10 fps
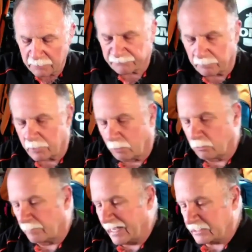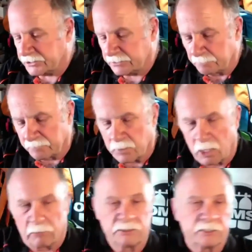from OMS
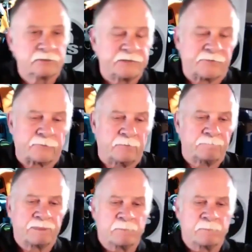are a little different.